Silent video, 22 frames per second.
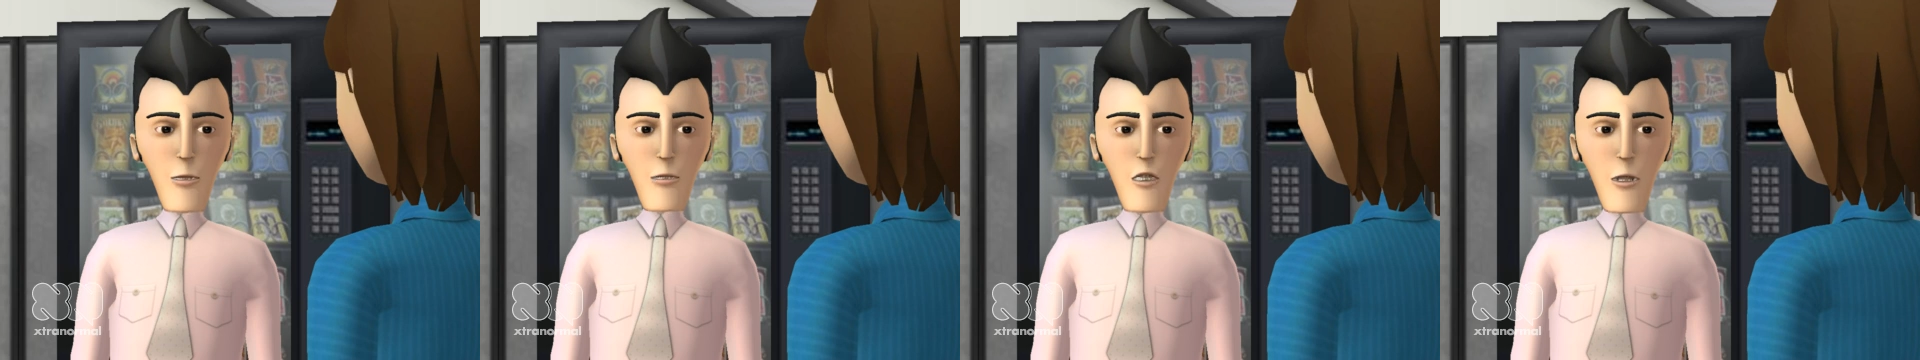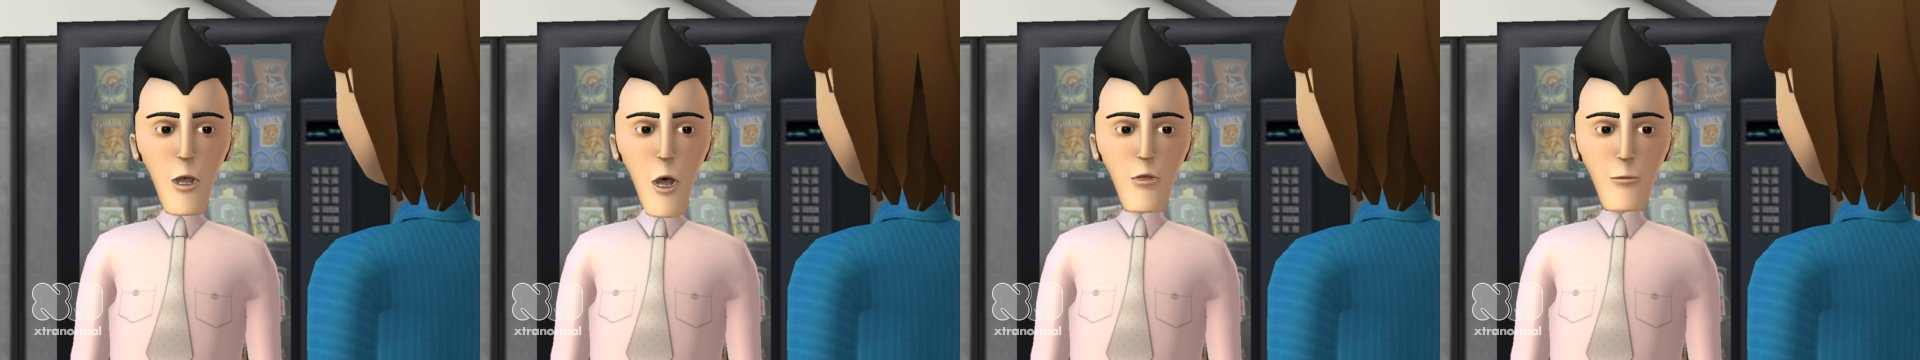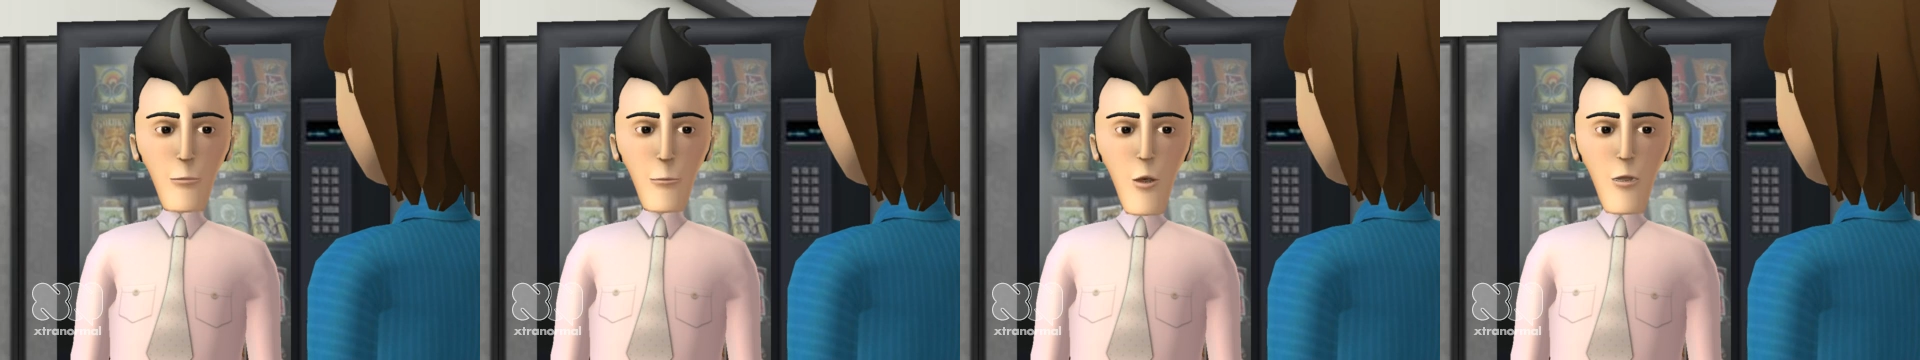are a
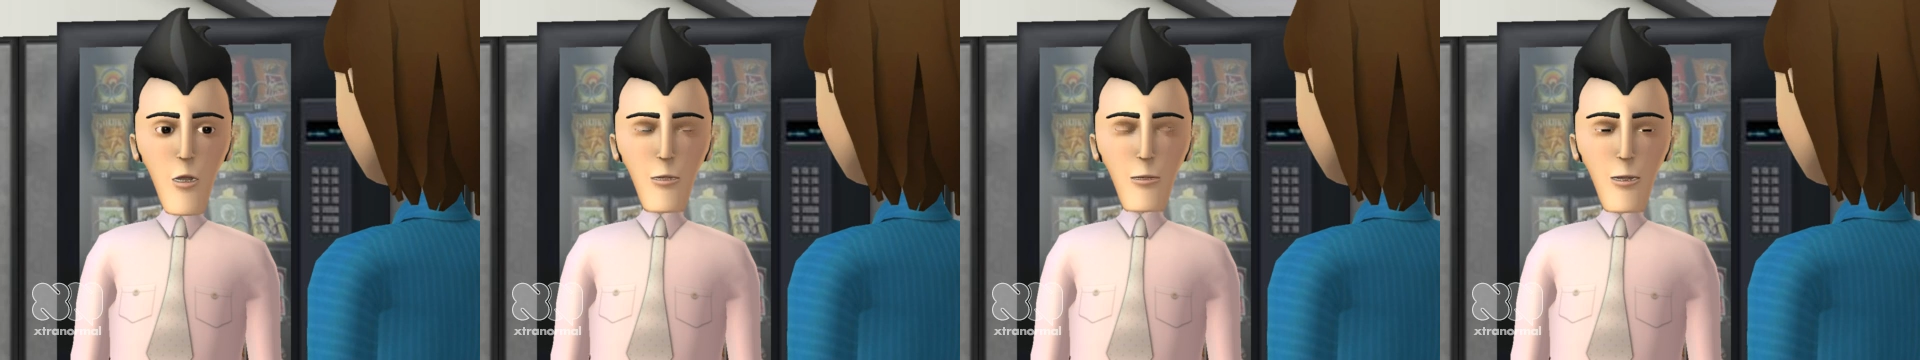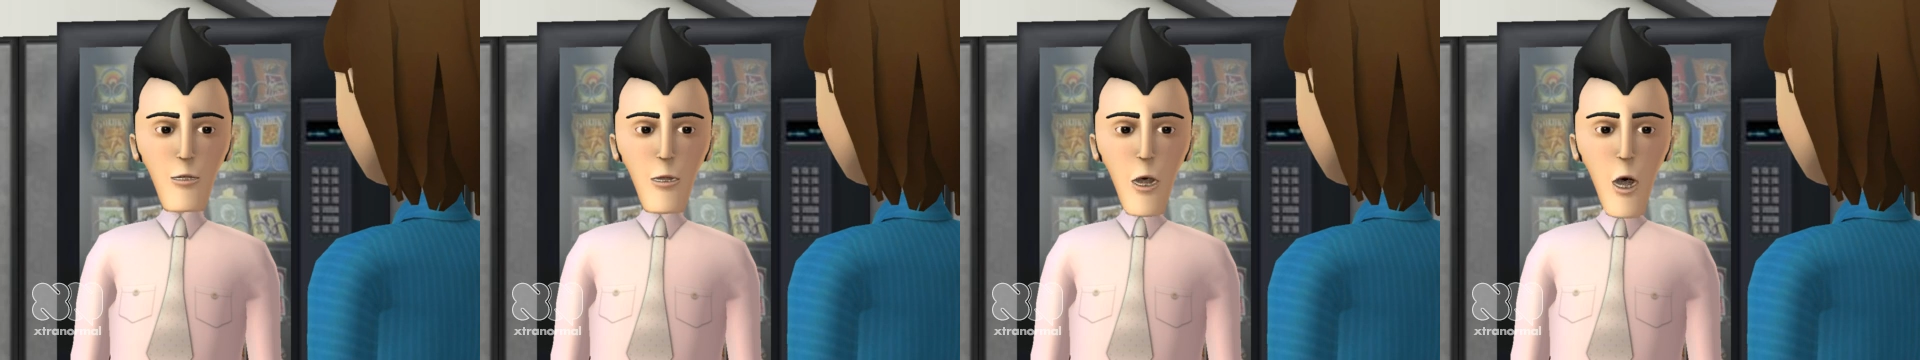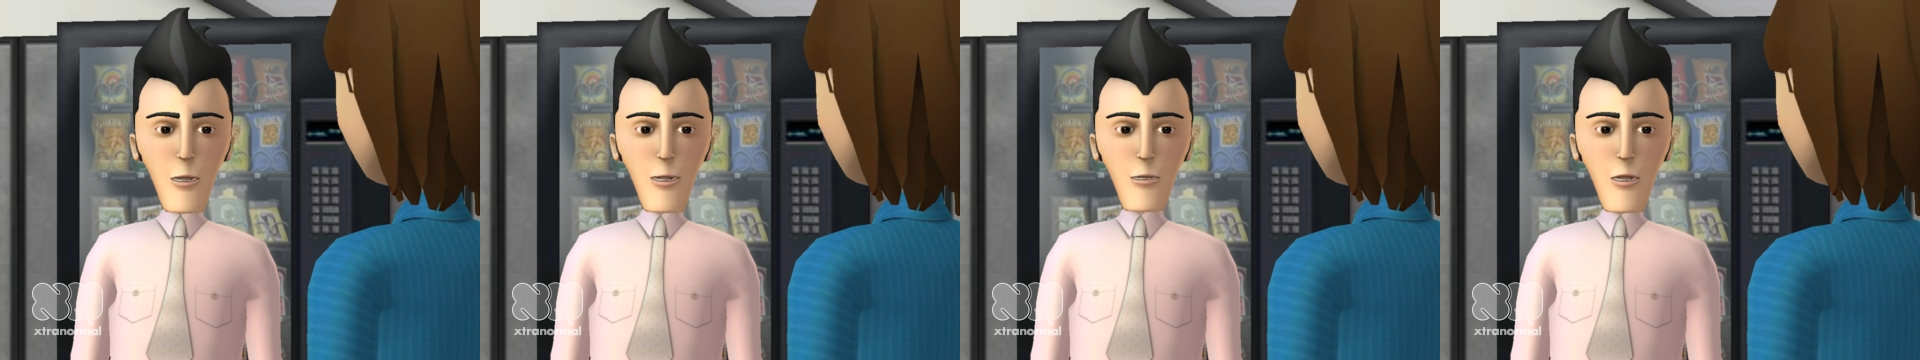sophomore
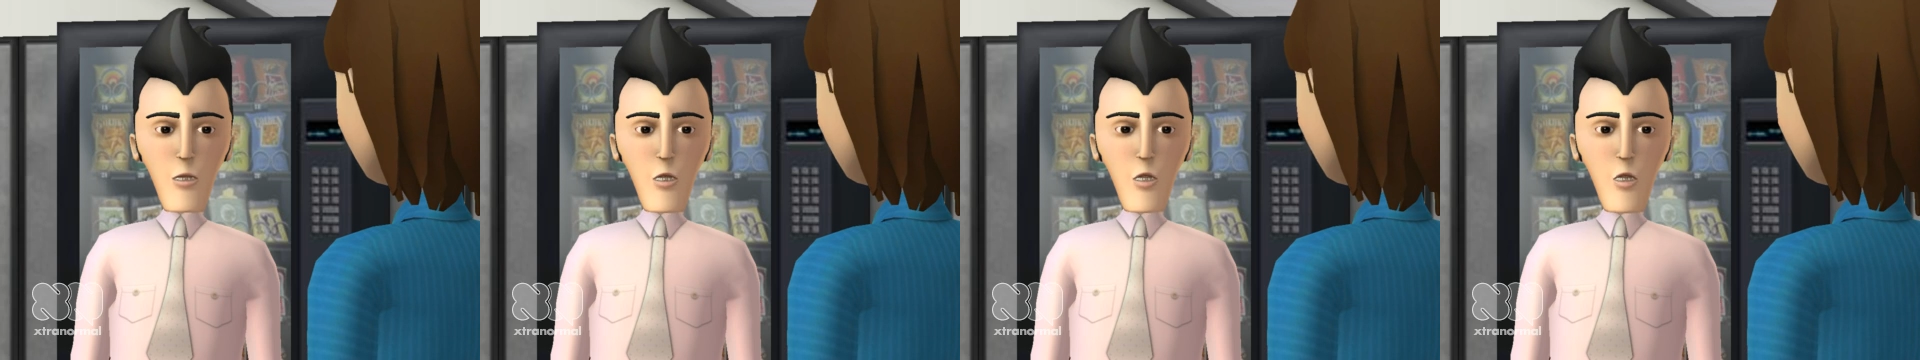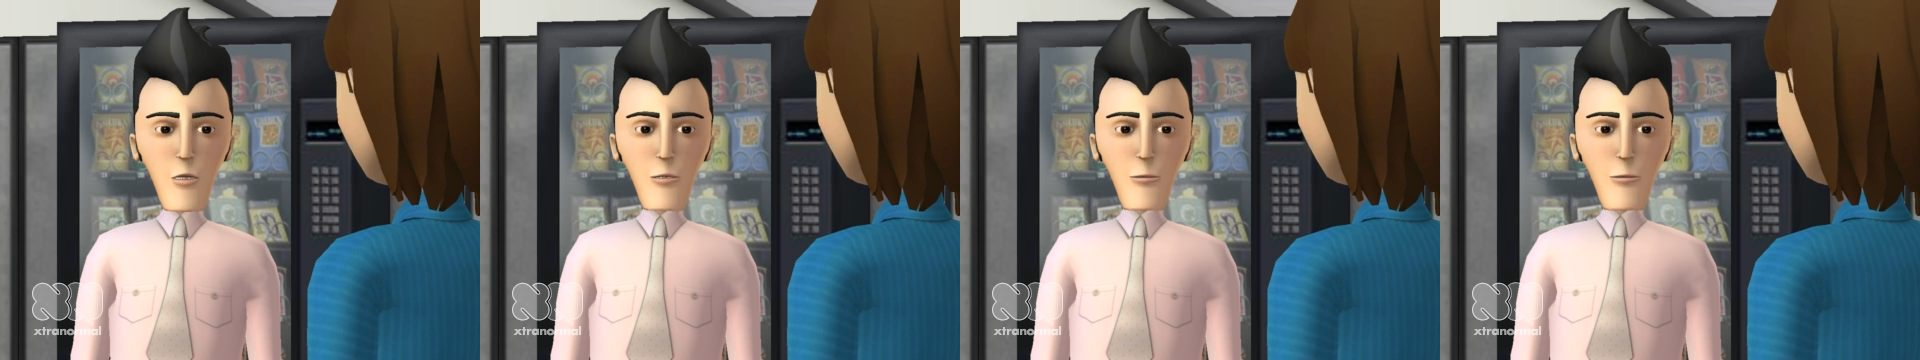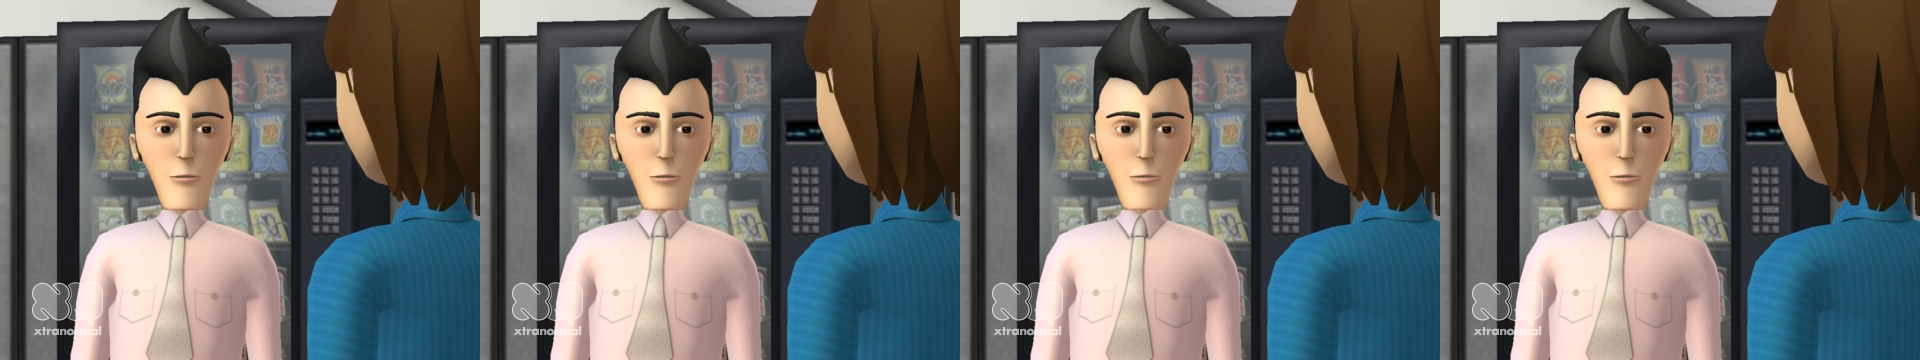in college.